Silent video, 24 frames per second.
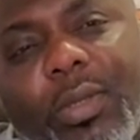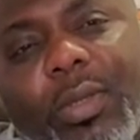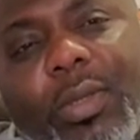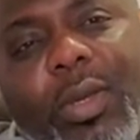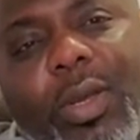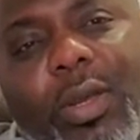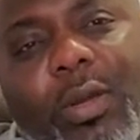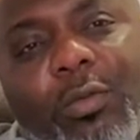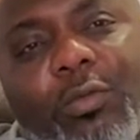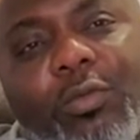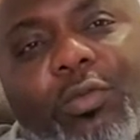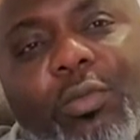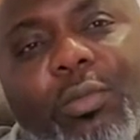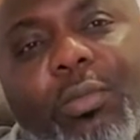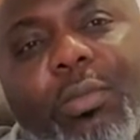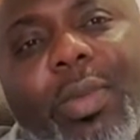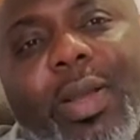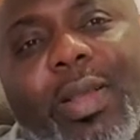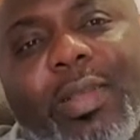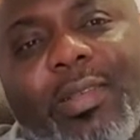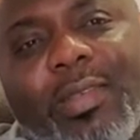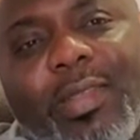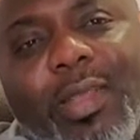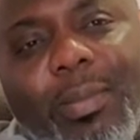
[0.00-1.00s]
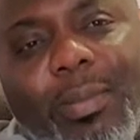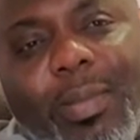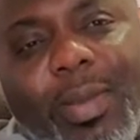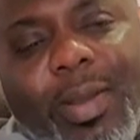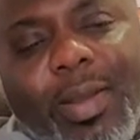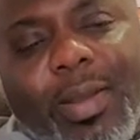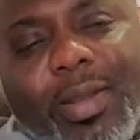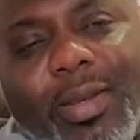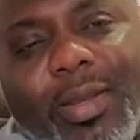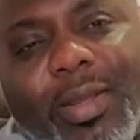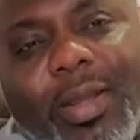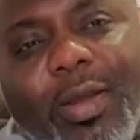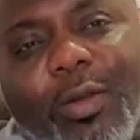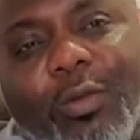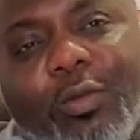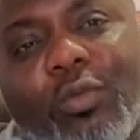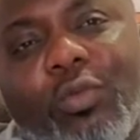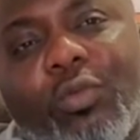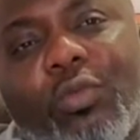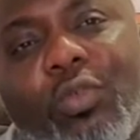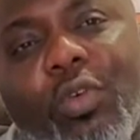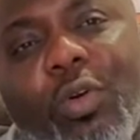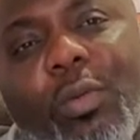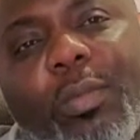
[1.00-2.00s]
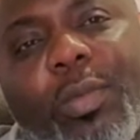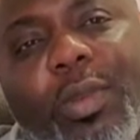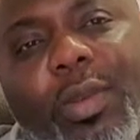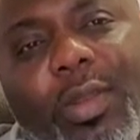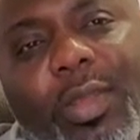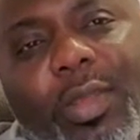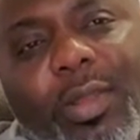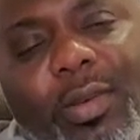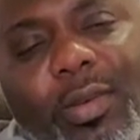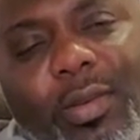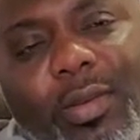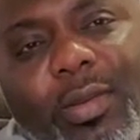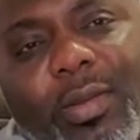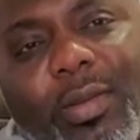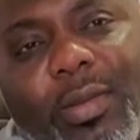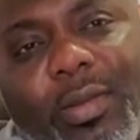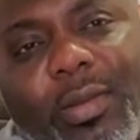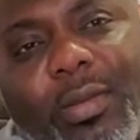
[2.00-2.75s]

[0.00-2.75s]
how to mastermind, how to dominate,